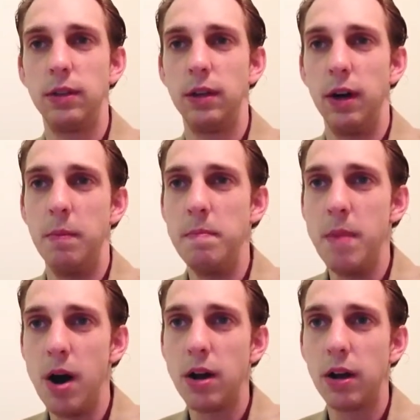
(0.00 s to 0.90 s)

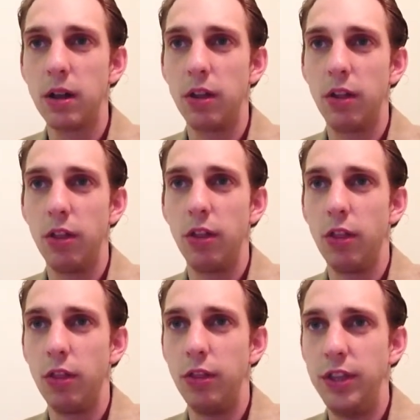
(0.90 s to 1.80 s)
Among
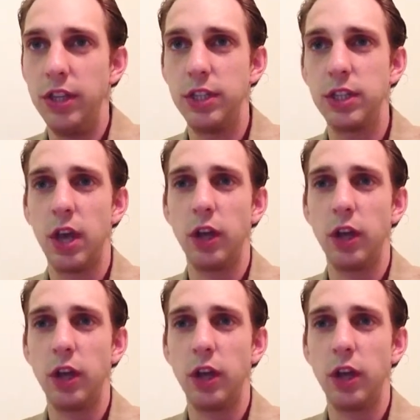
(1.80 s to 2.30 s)
these